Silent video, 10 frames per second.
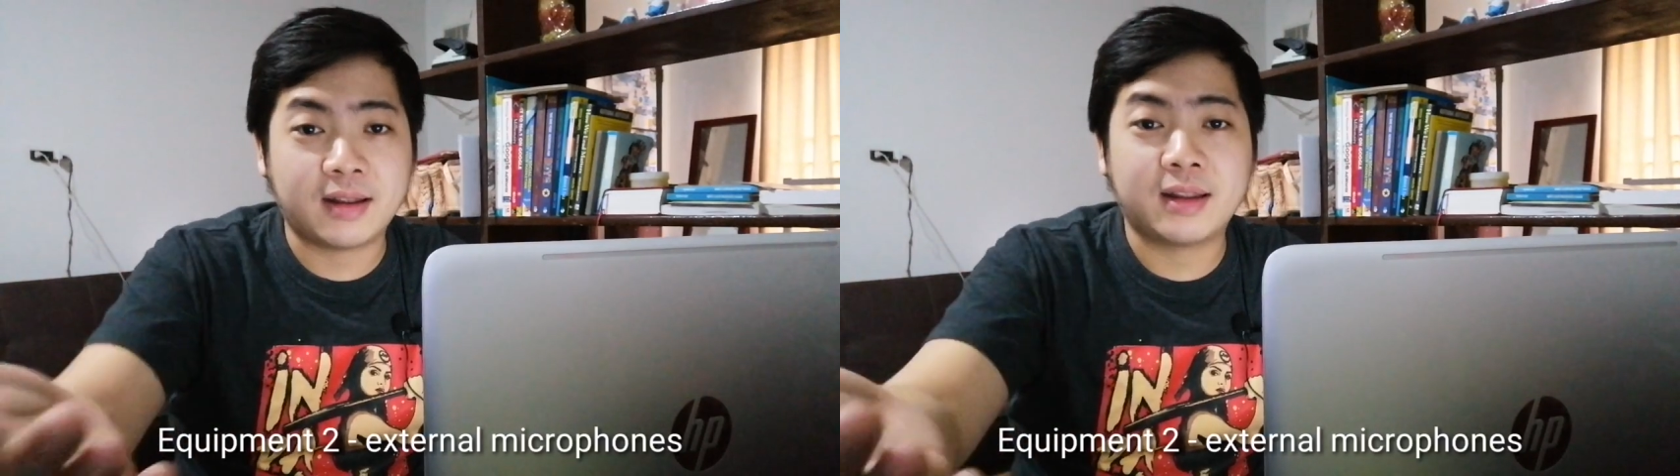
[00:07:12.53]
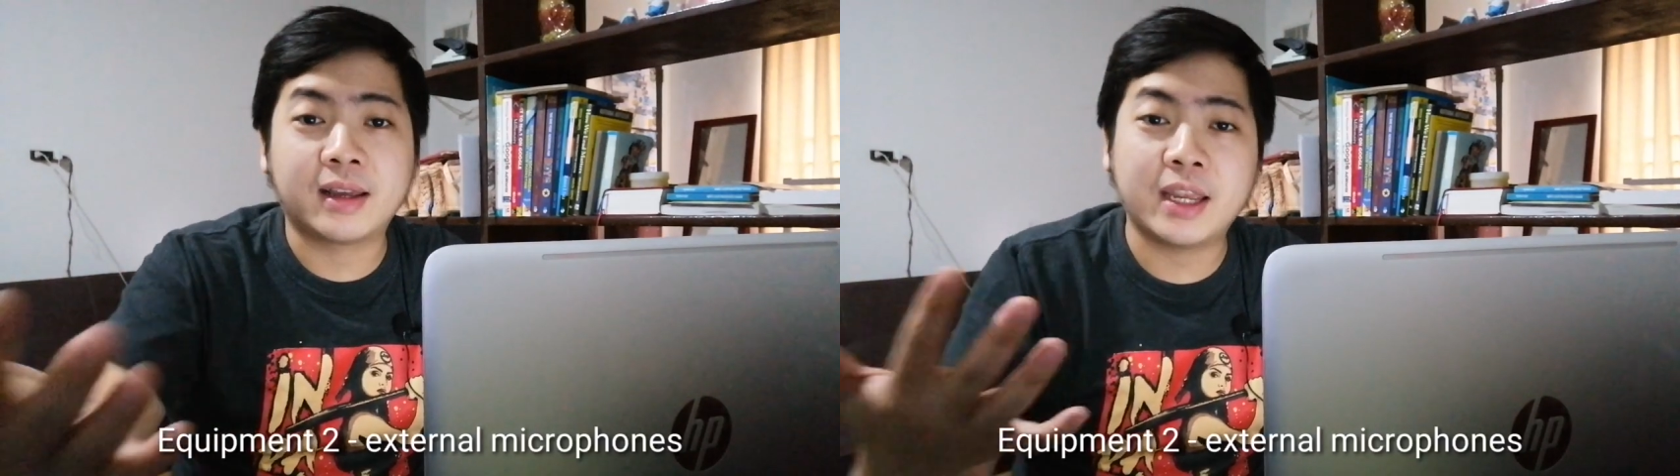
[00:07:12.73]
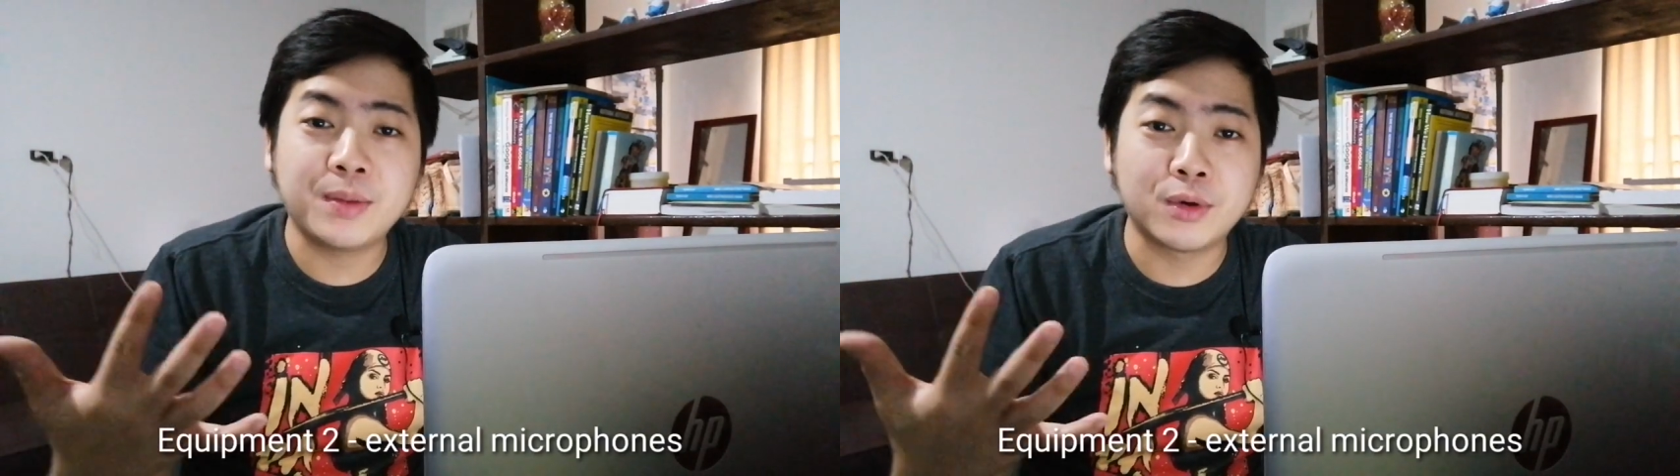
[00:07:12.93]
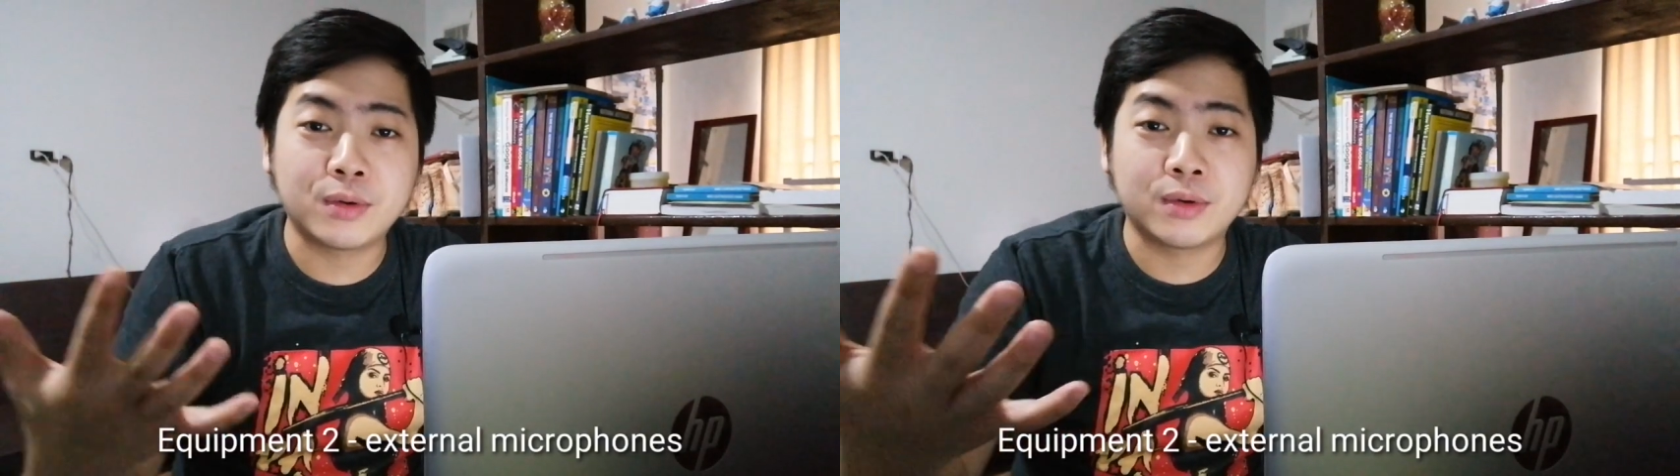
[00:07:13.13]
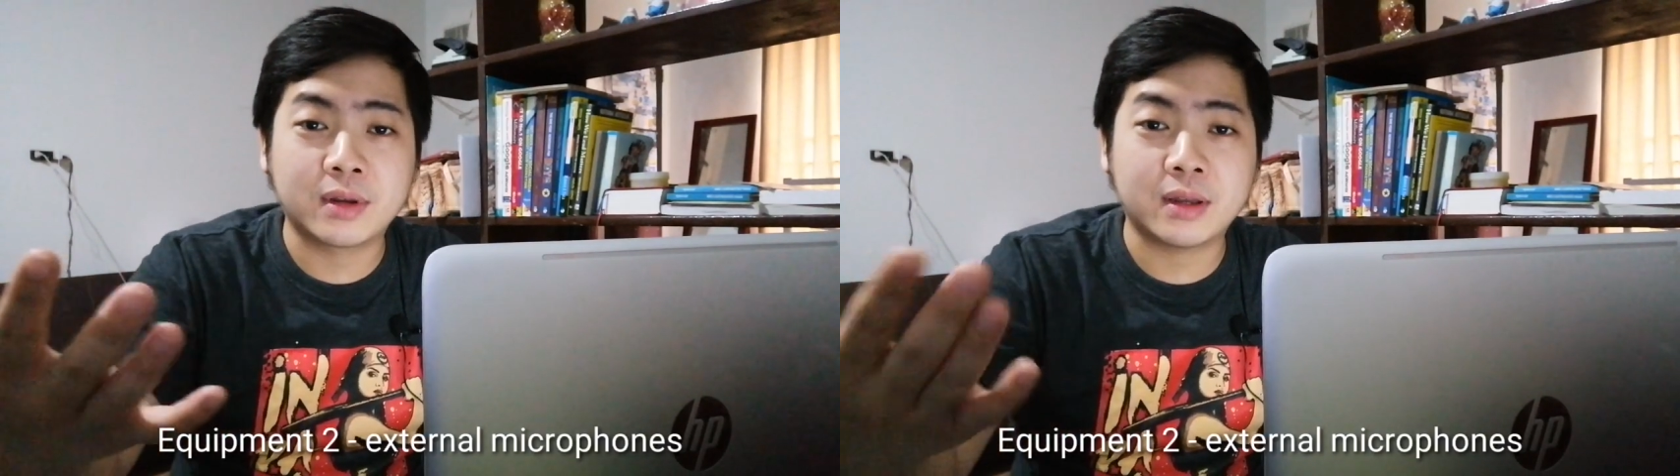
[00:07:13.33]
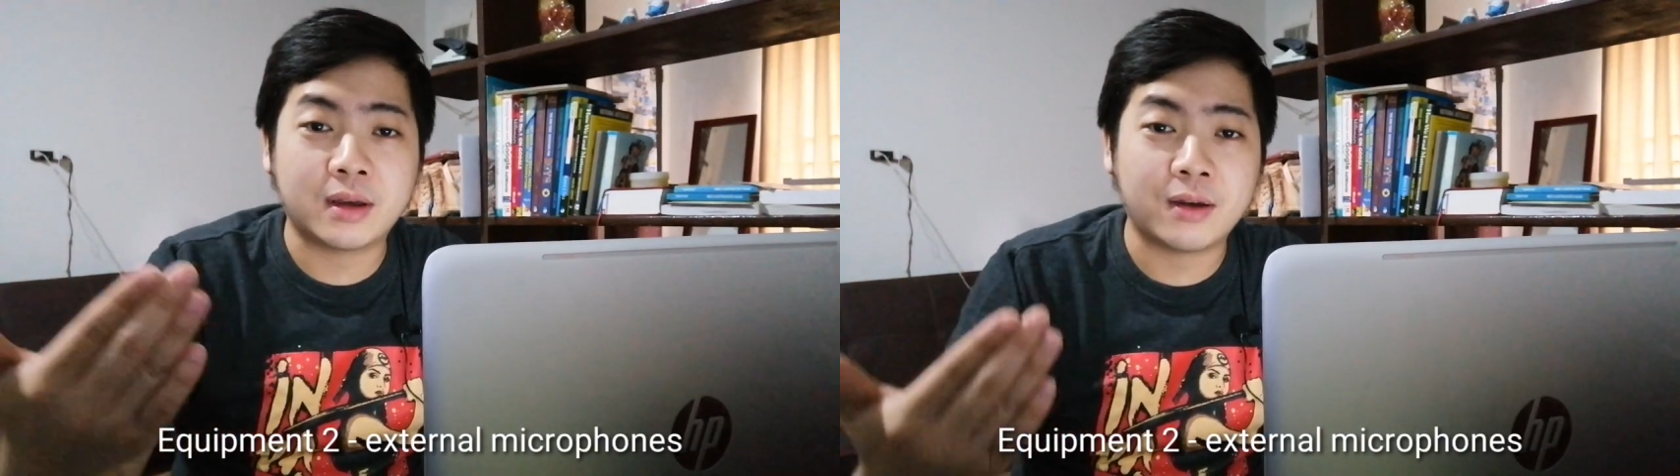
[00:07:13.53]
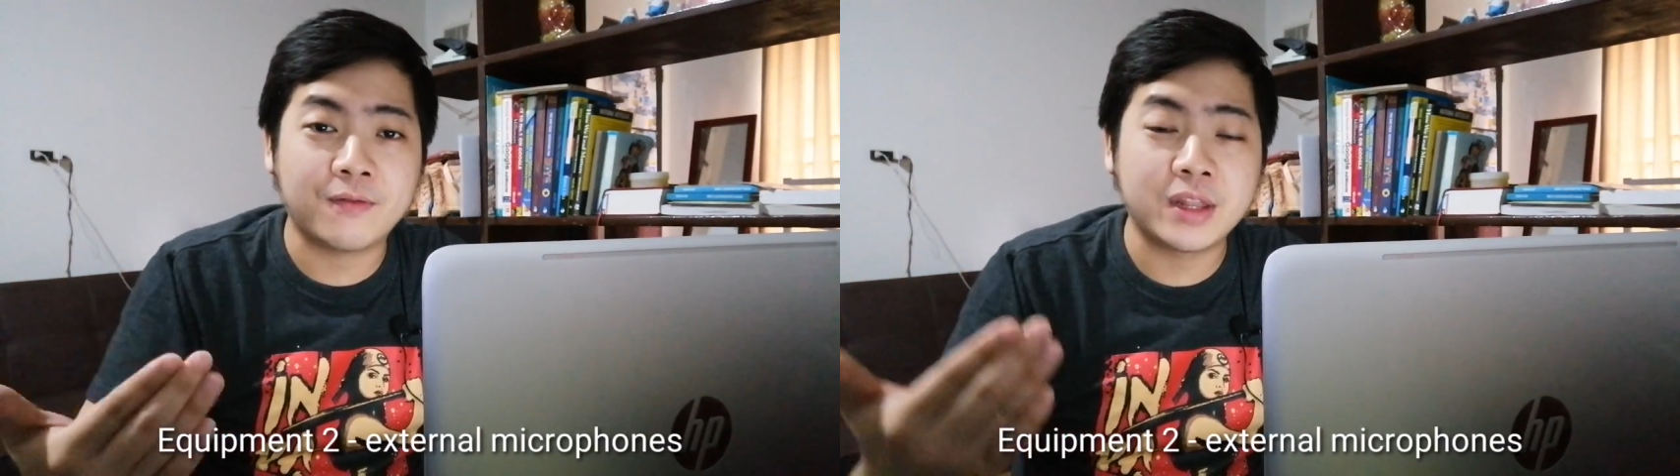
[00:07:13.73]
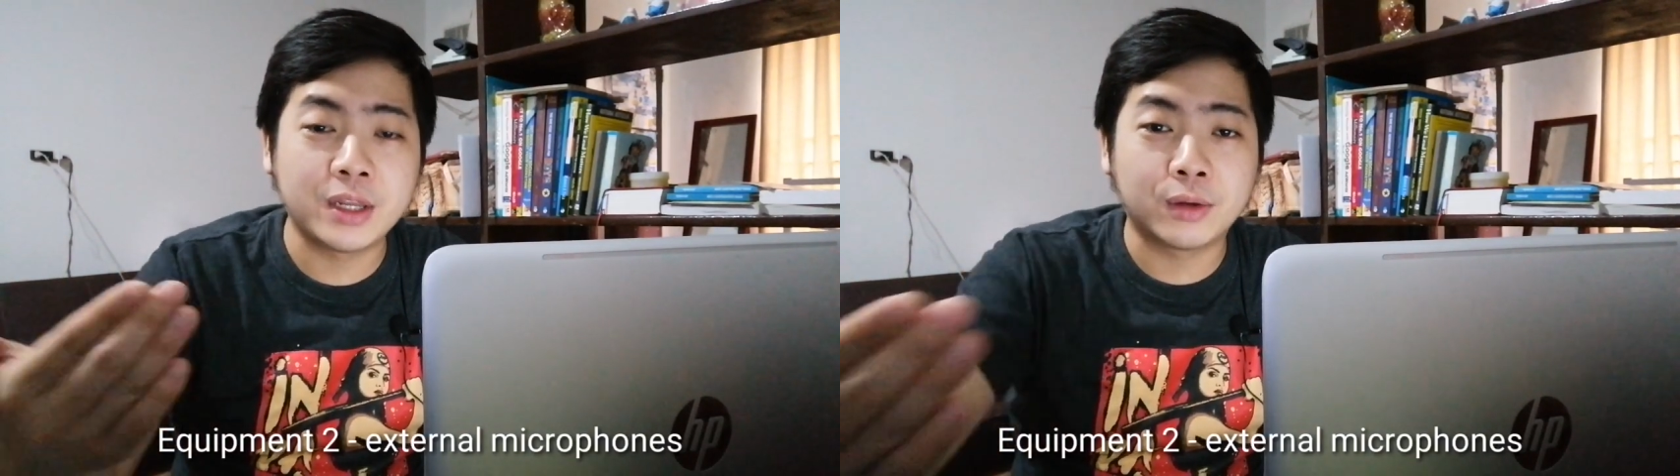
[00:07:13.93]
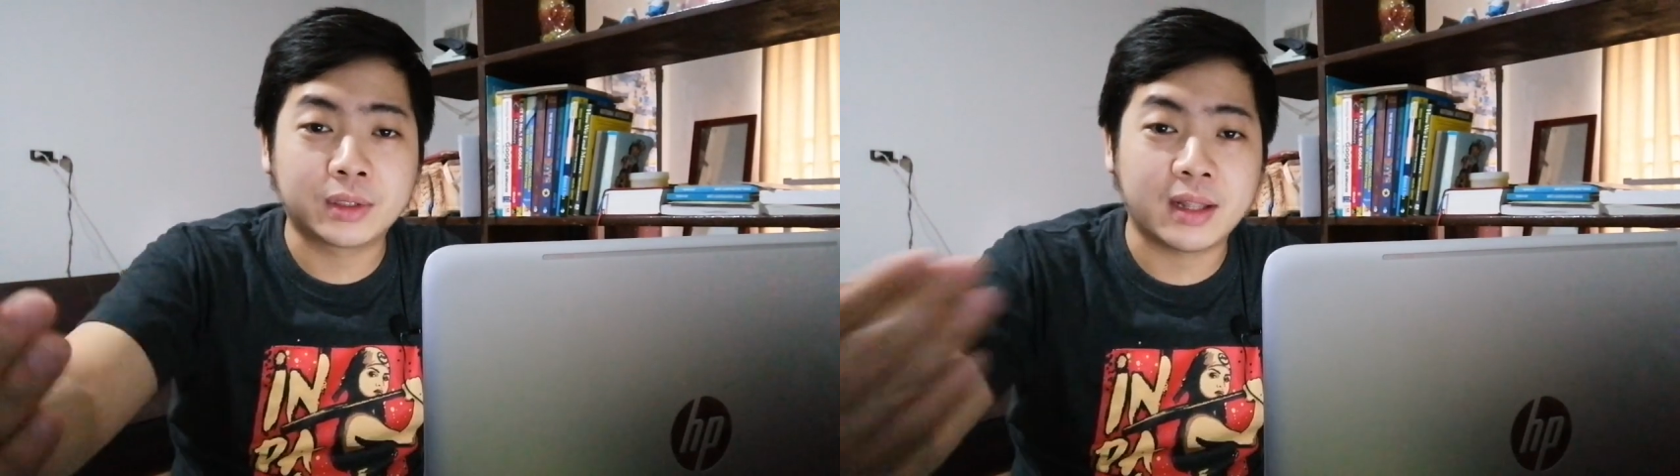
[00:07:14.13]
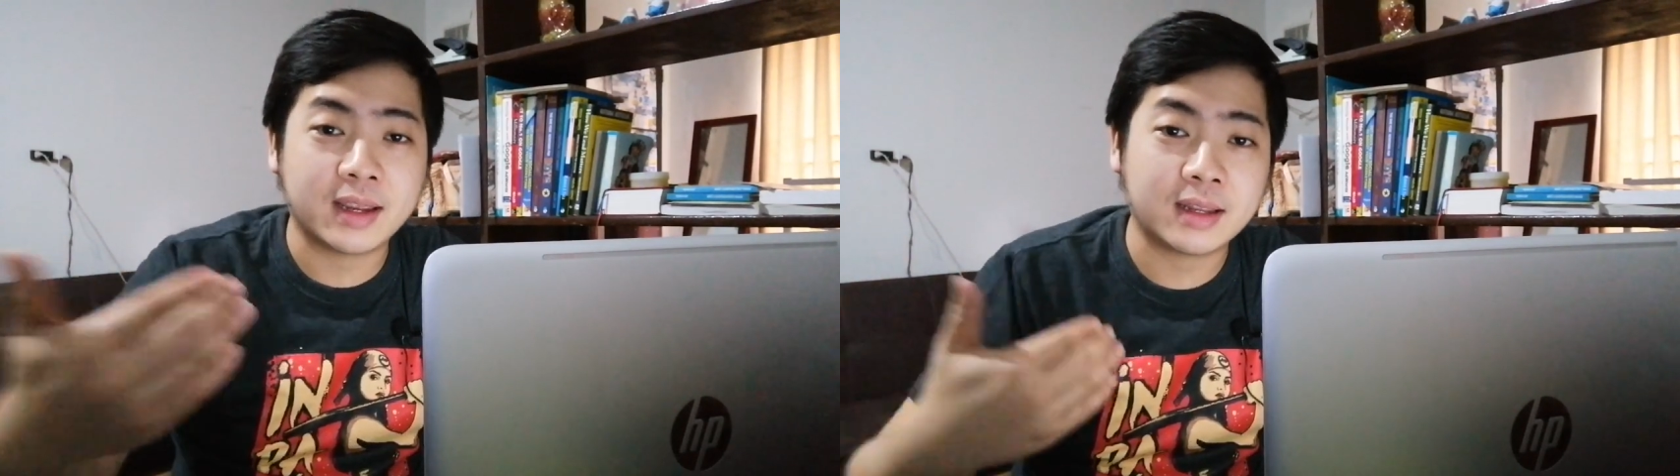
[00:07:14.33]
naghihimo ko videos
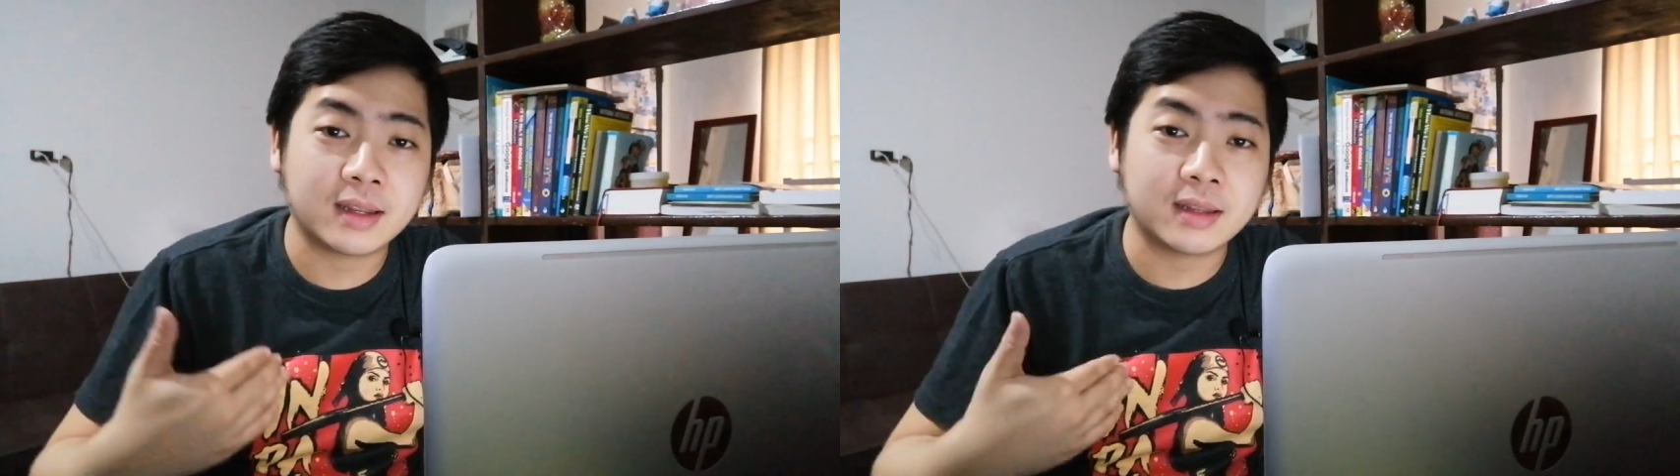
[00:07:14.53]
like